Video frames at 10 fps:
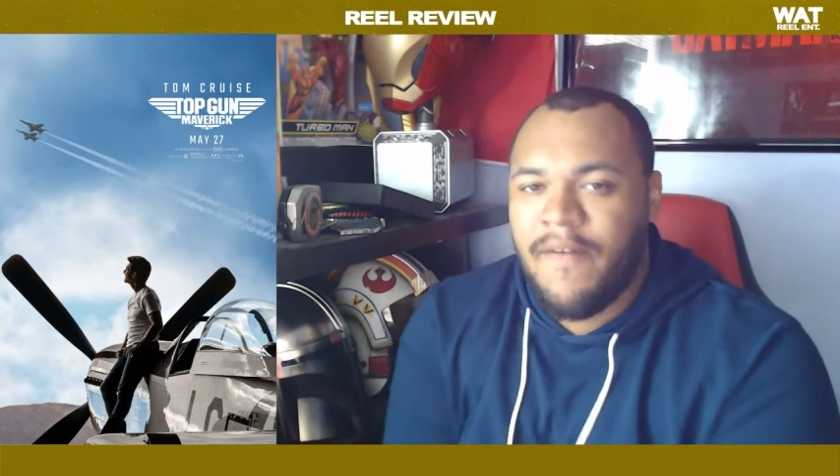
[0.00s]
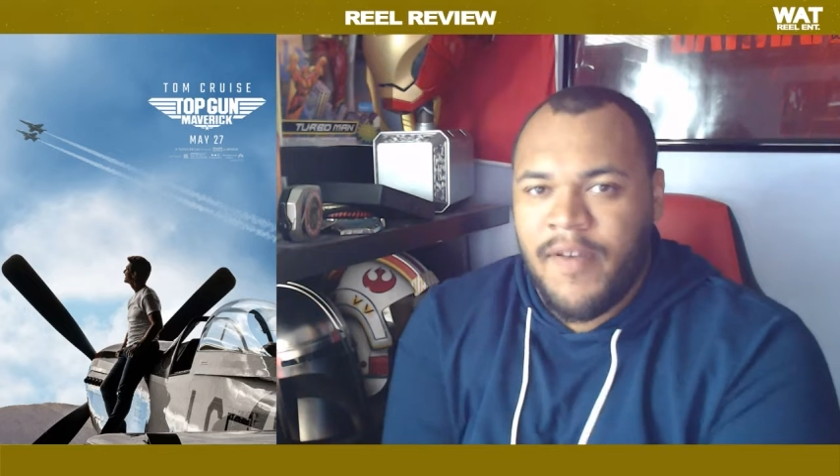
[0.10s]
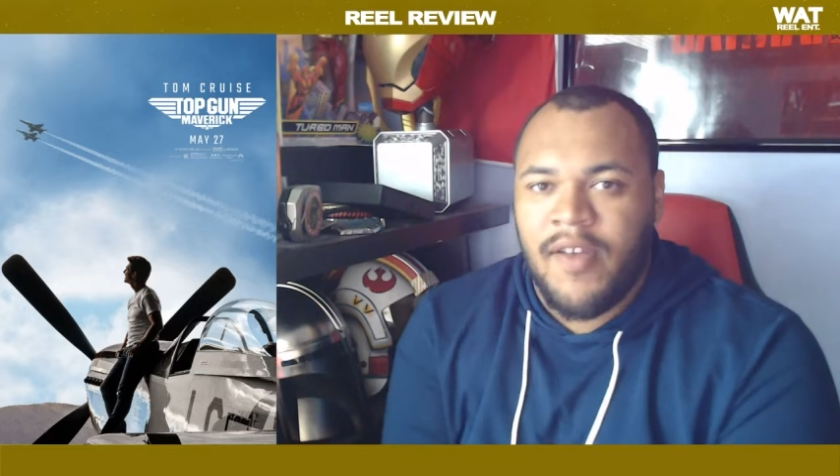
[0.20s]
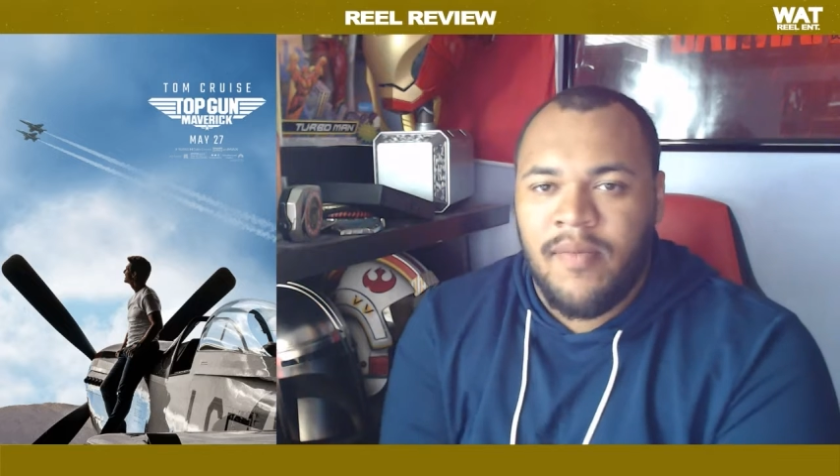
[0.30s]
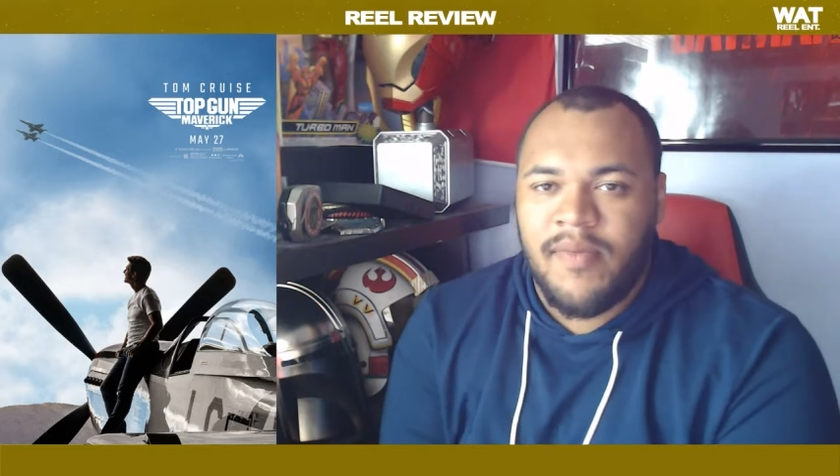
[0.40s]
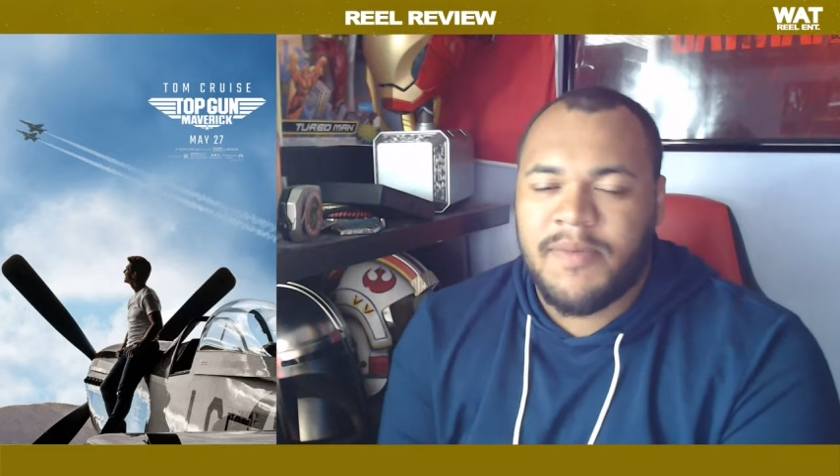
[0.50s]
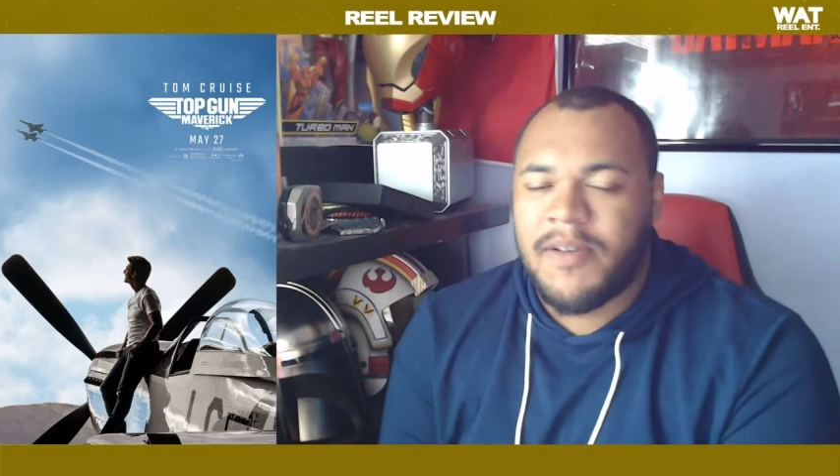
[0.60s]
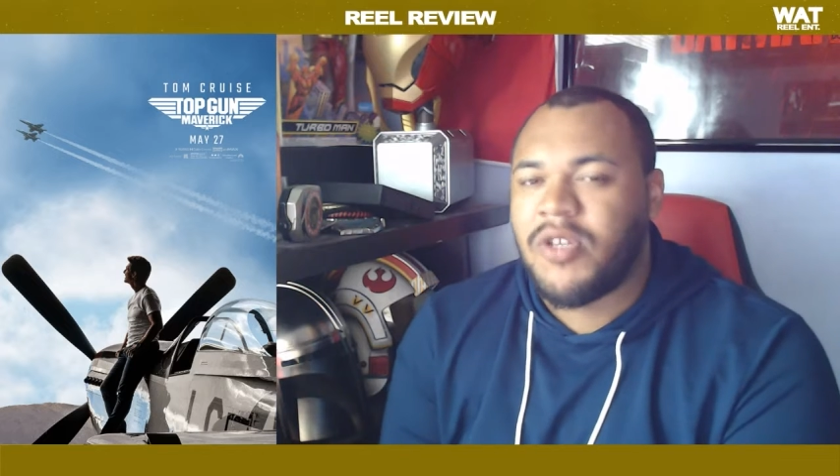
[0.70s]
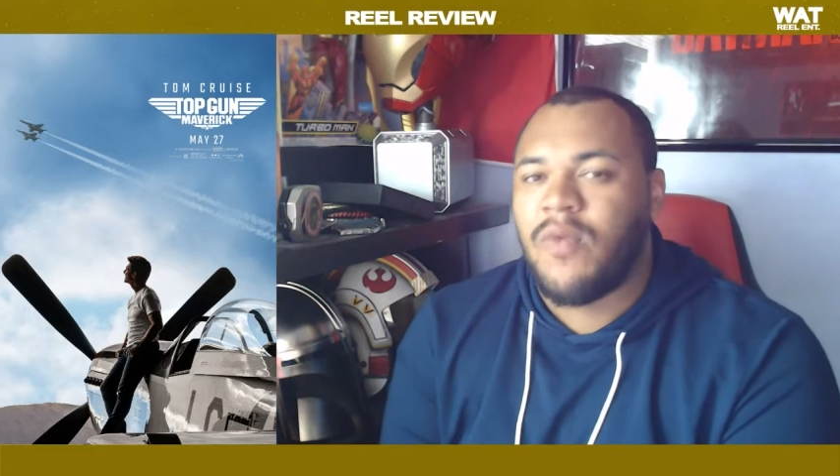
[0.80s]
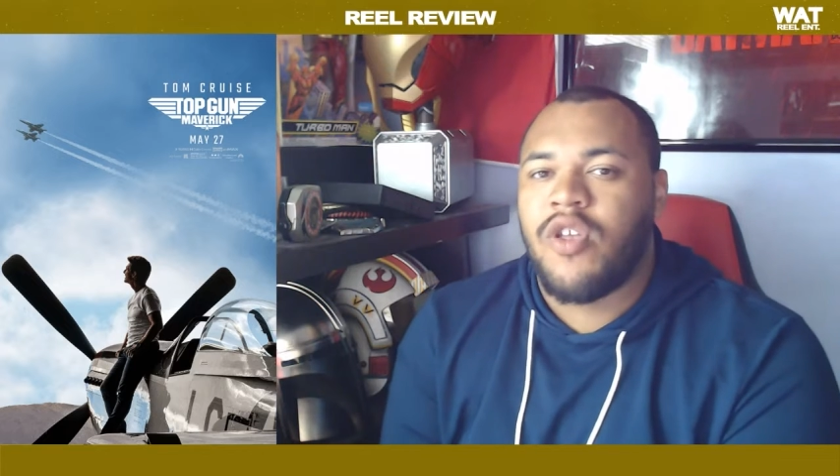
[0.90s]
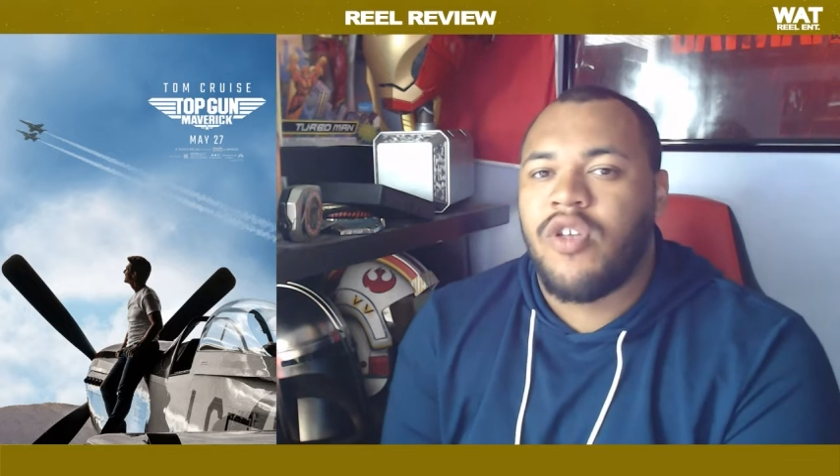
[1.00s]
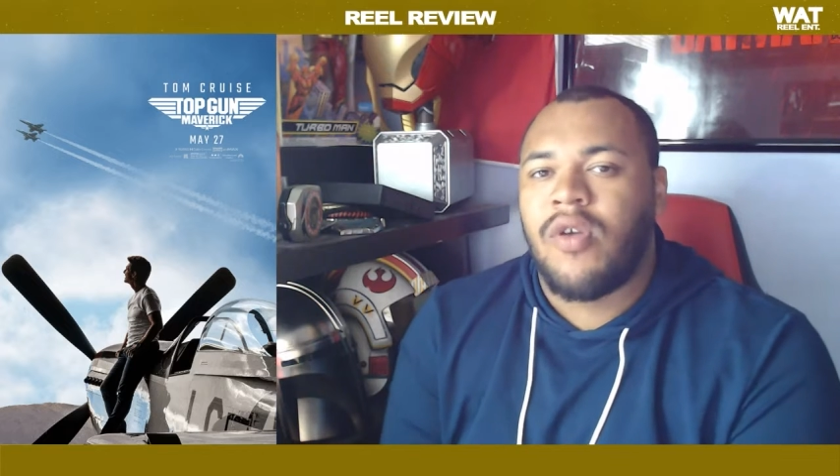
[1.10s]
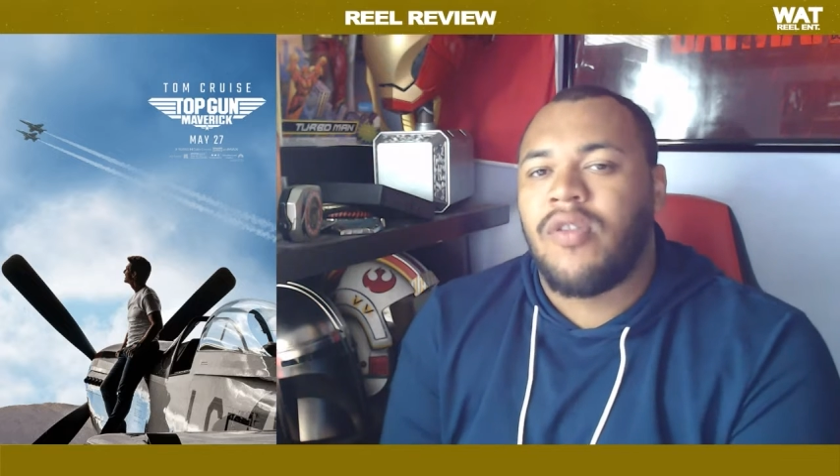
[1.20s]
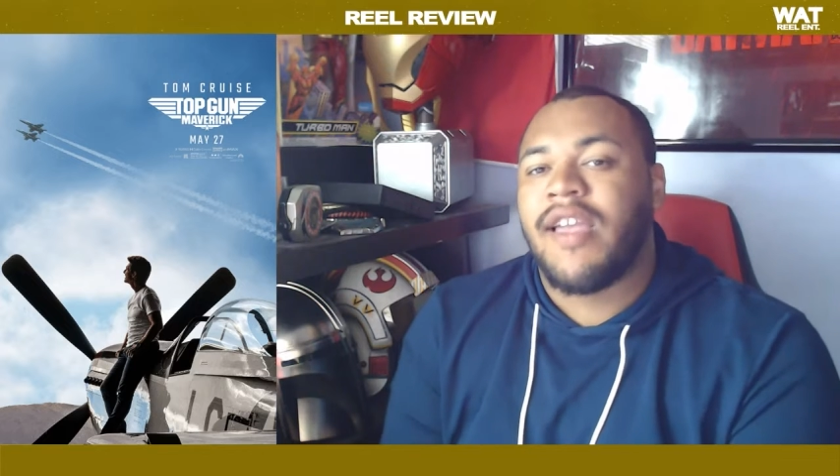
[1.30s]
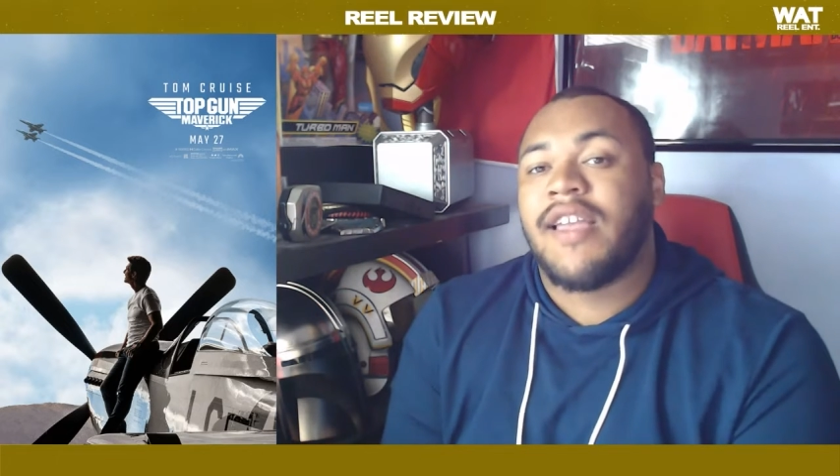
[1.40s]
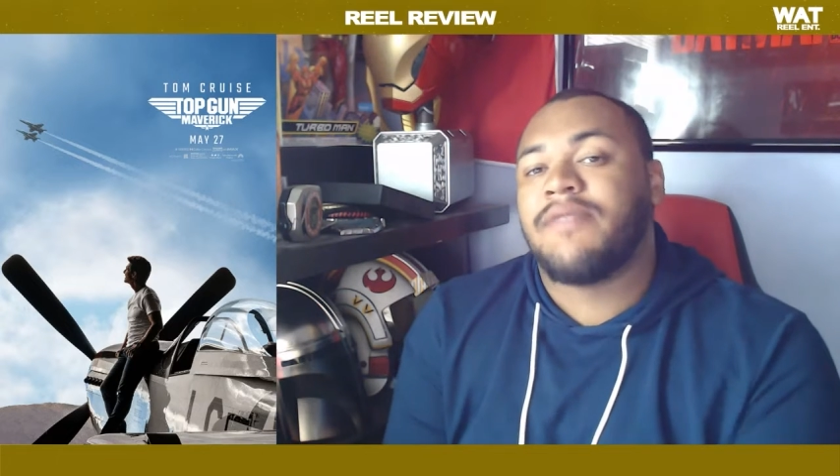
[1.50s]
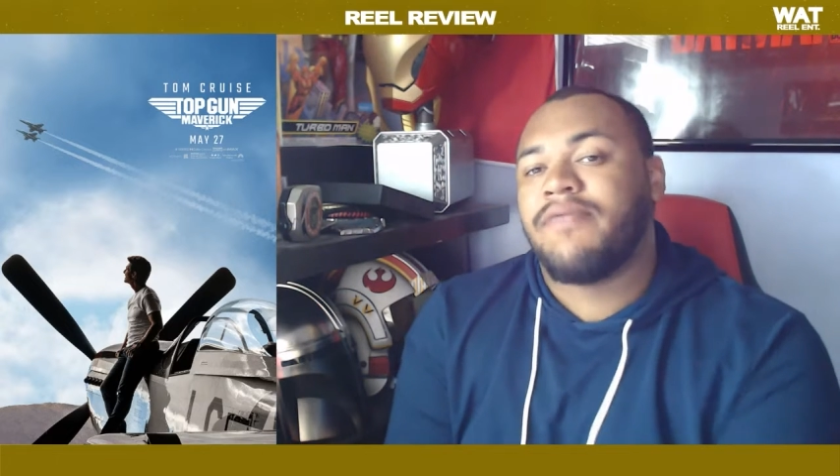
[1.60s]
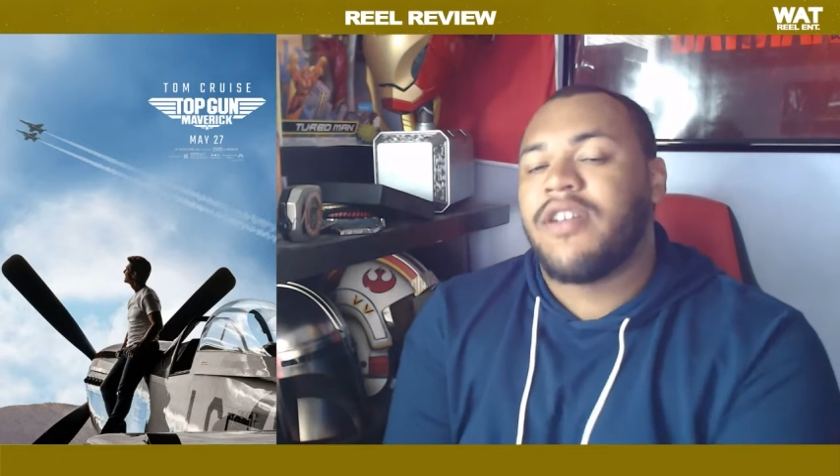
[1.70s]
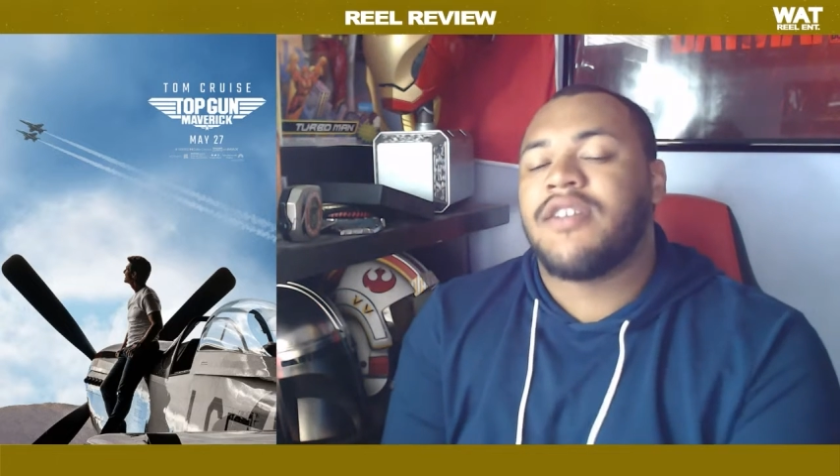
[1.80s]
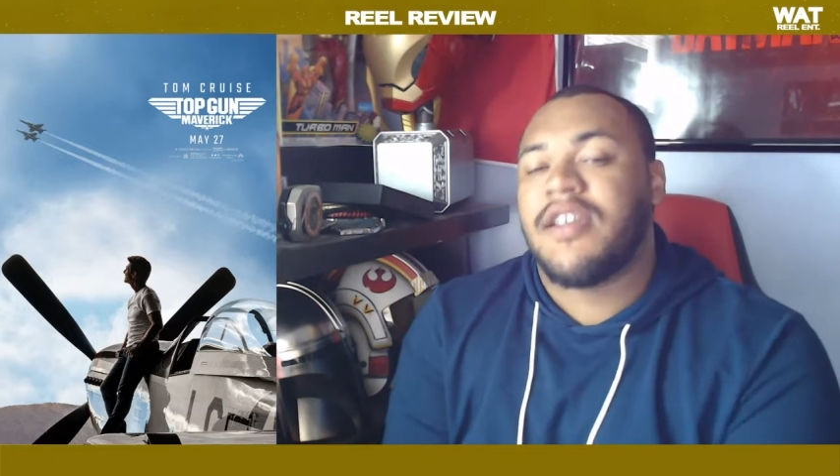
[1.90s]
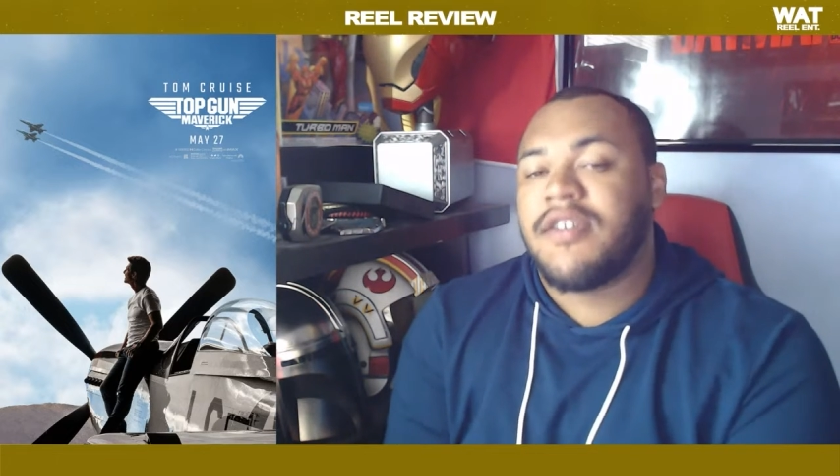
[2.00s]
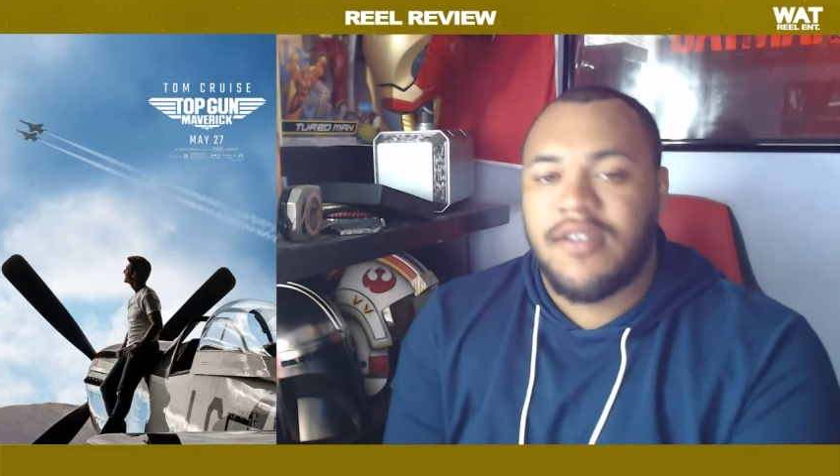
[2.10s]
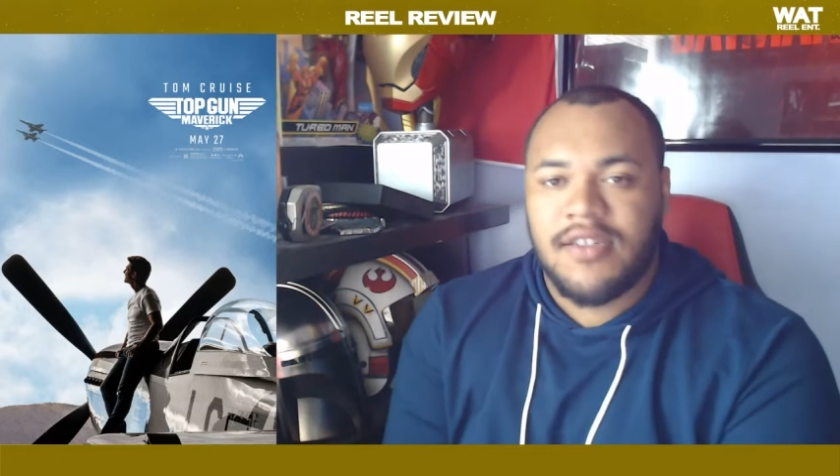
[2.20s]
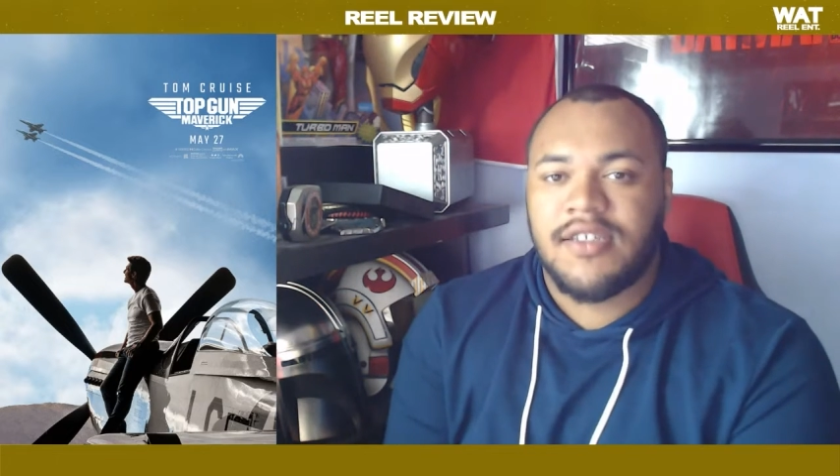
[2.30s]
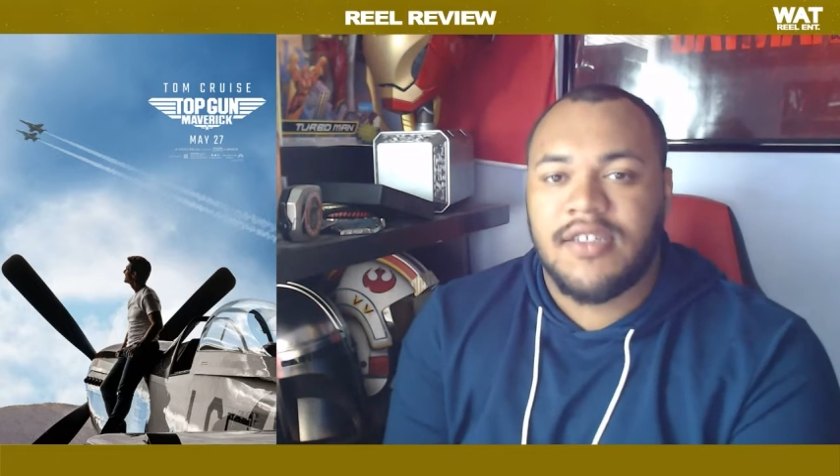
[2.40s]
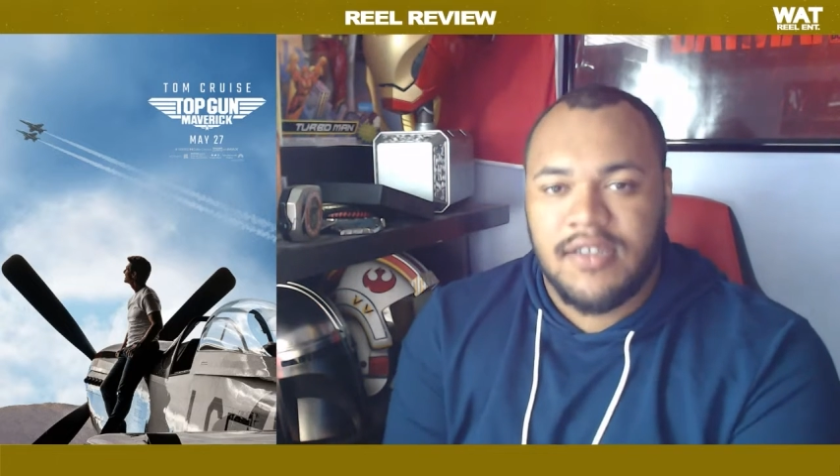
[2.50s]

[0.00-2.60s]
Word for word: film, especially when you don't like its predecessor and it's,